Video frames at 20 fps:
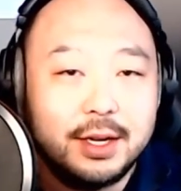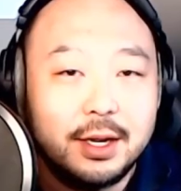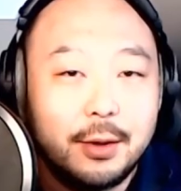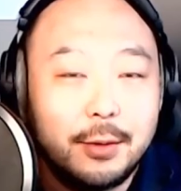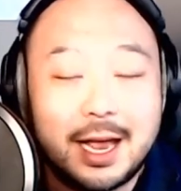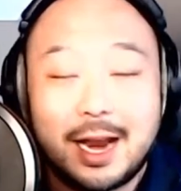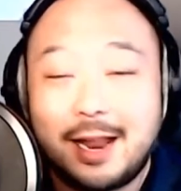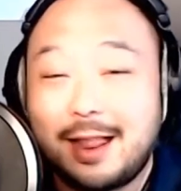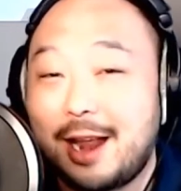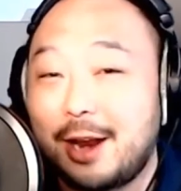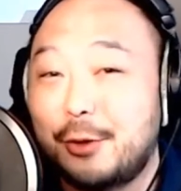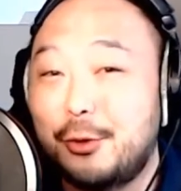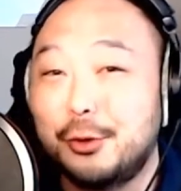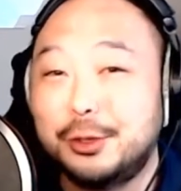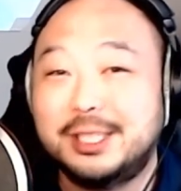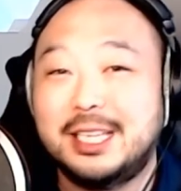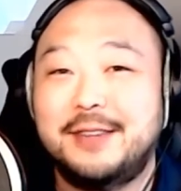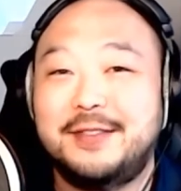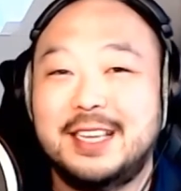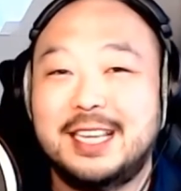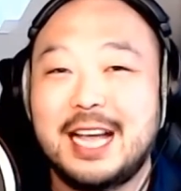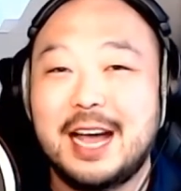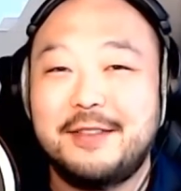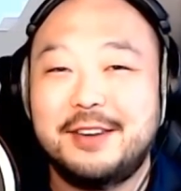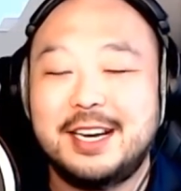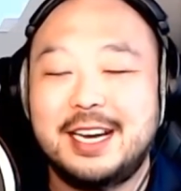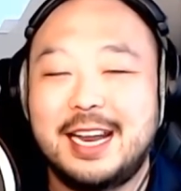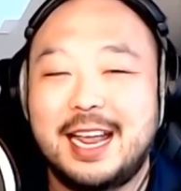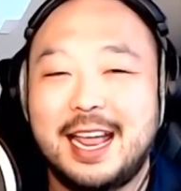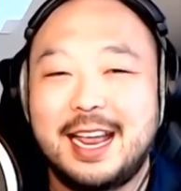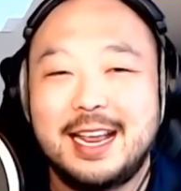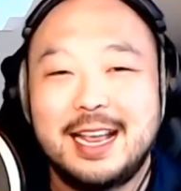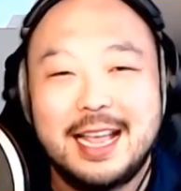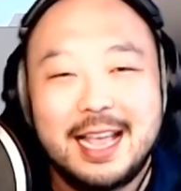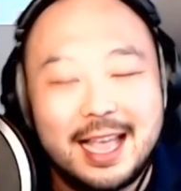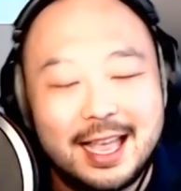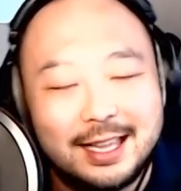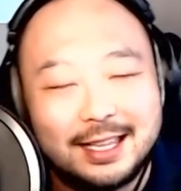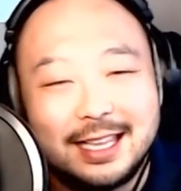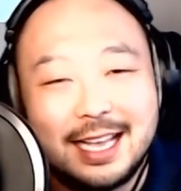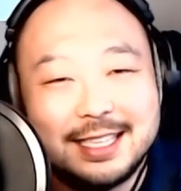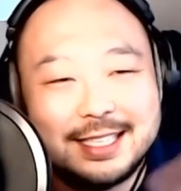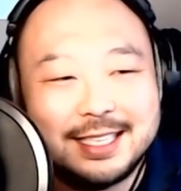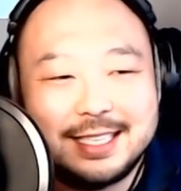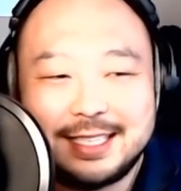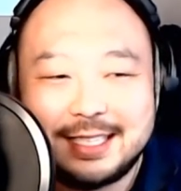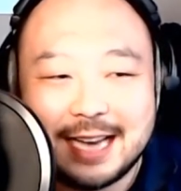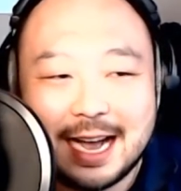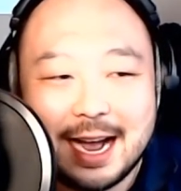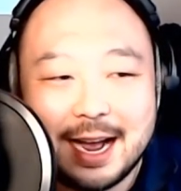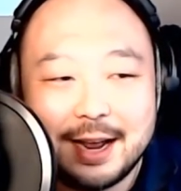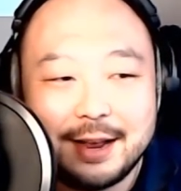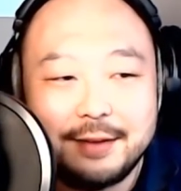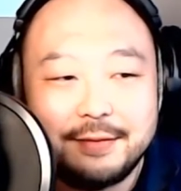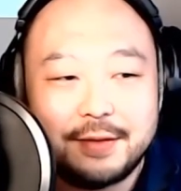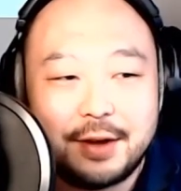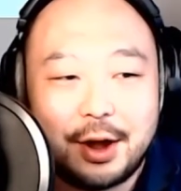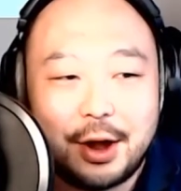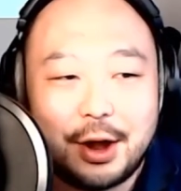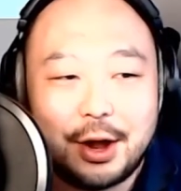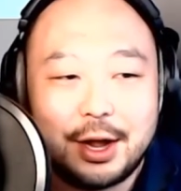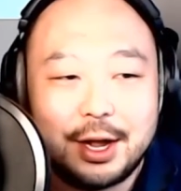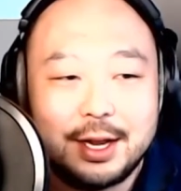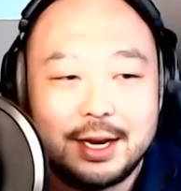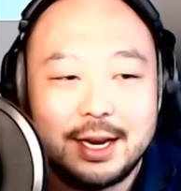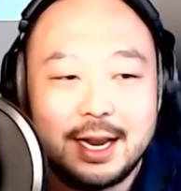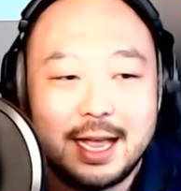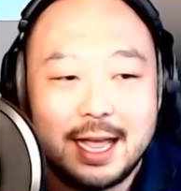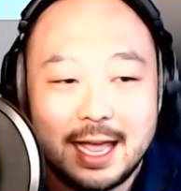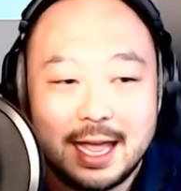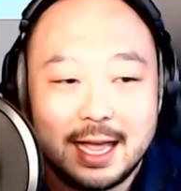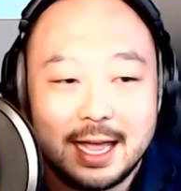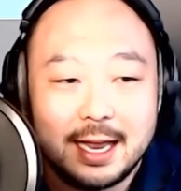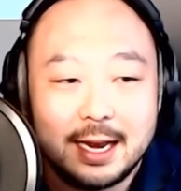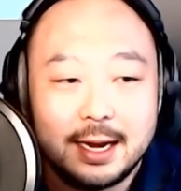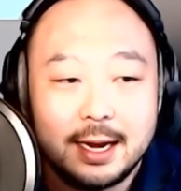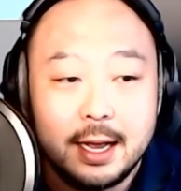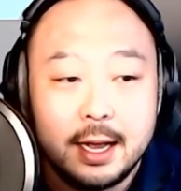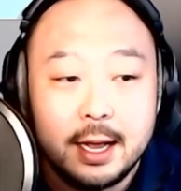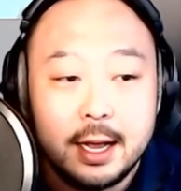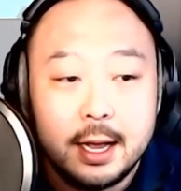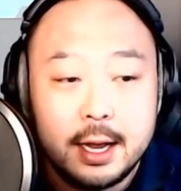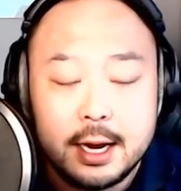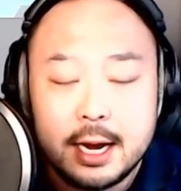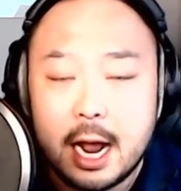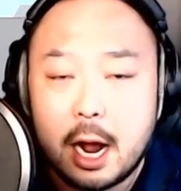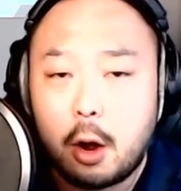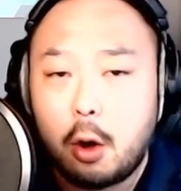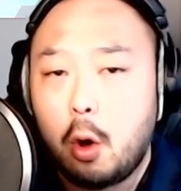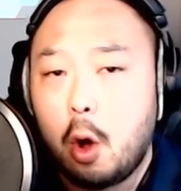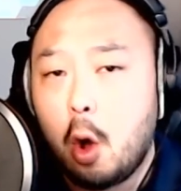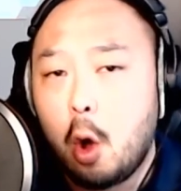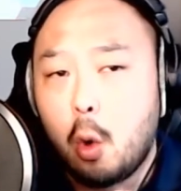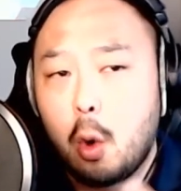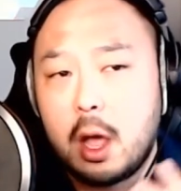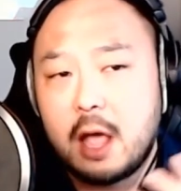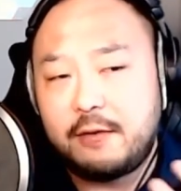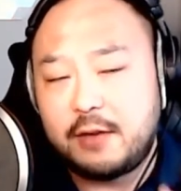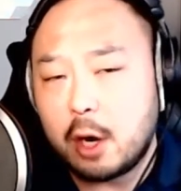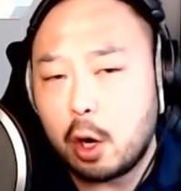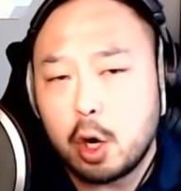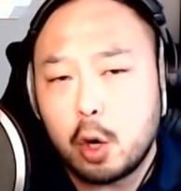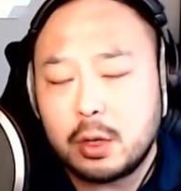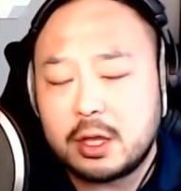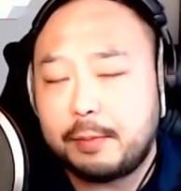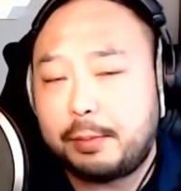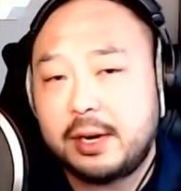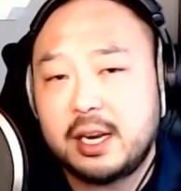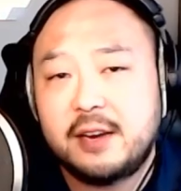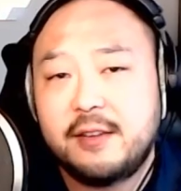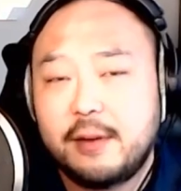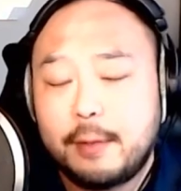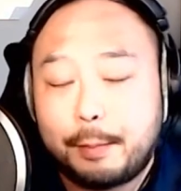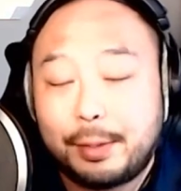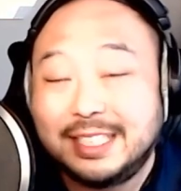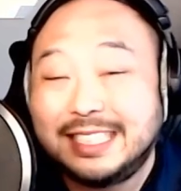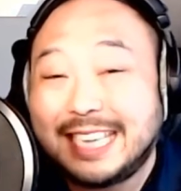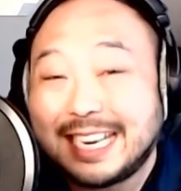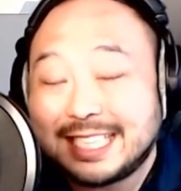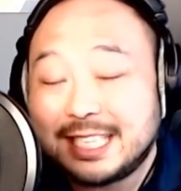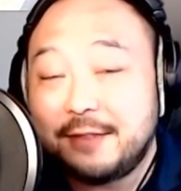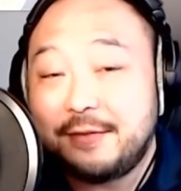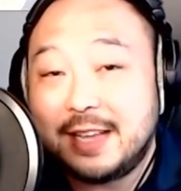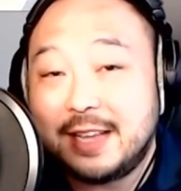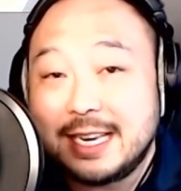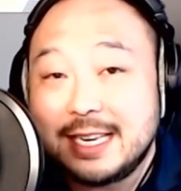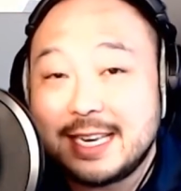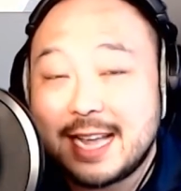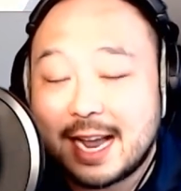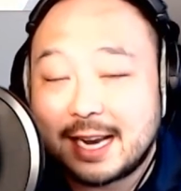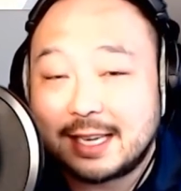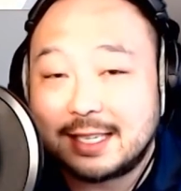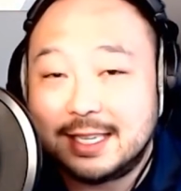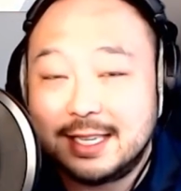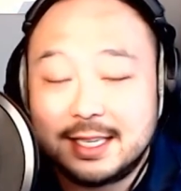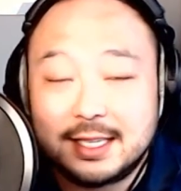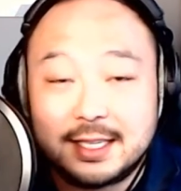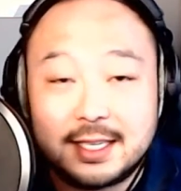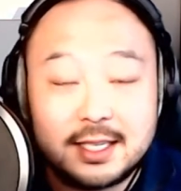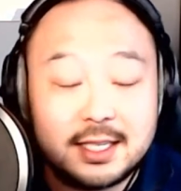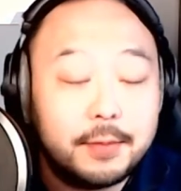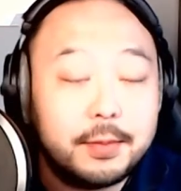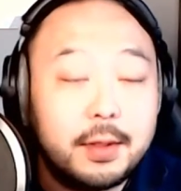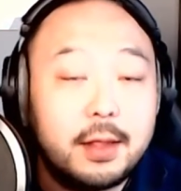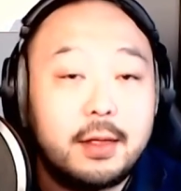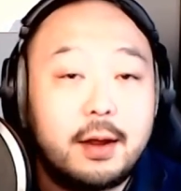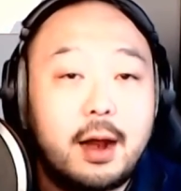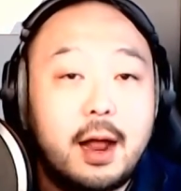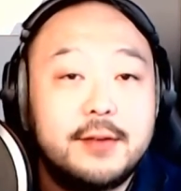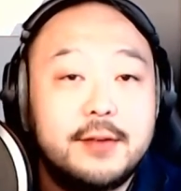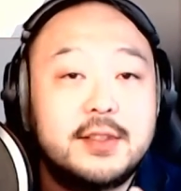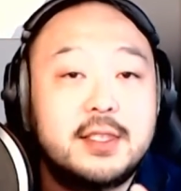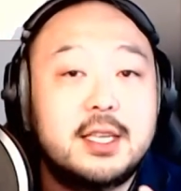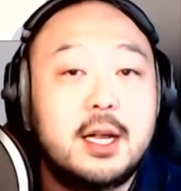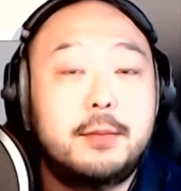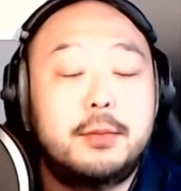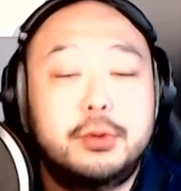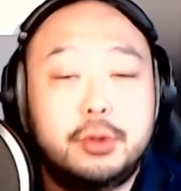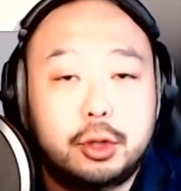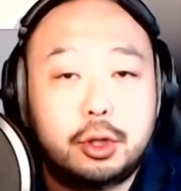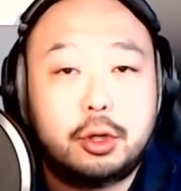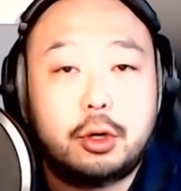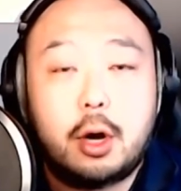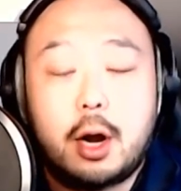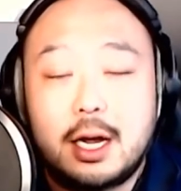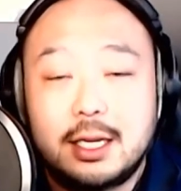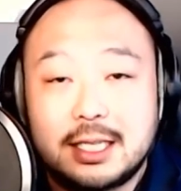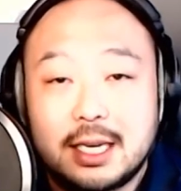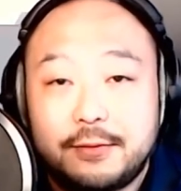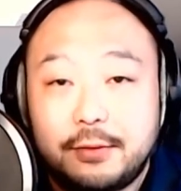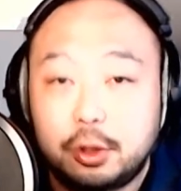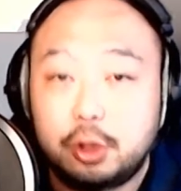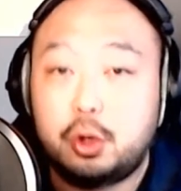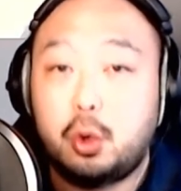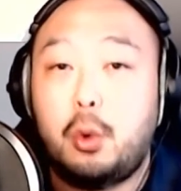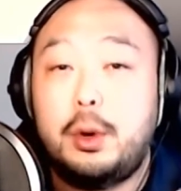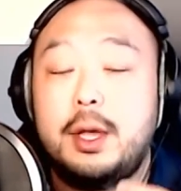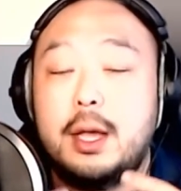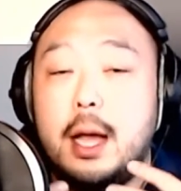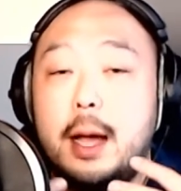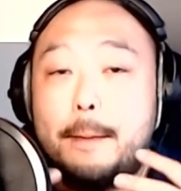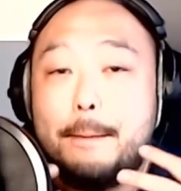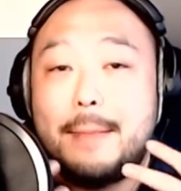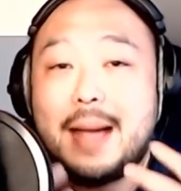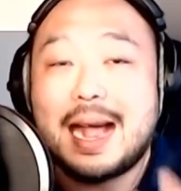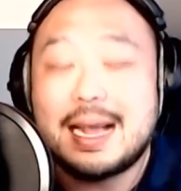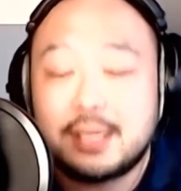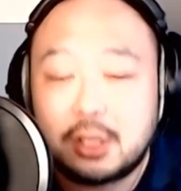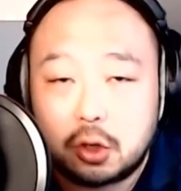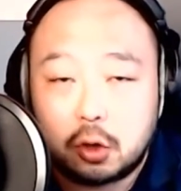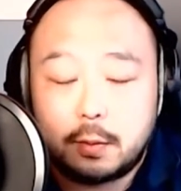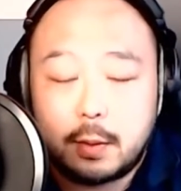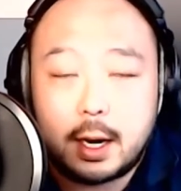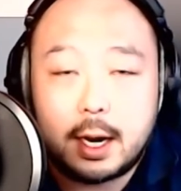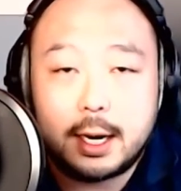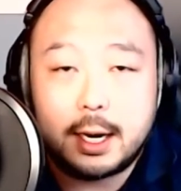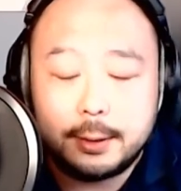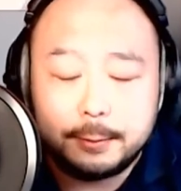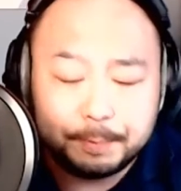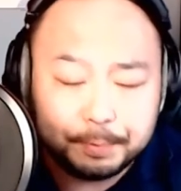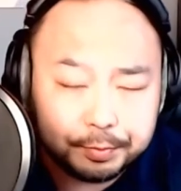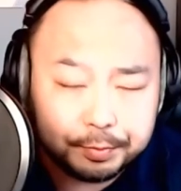We've got a lot of cool stuff to cover today, and let's dive on in. Now, if you don't know what the predictive index is, this is something that I've stumbled across after joining a mastermind.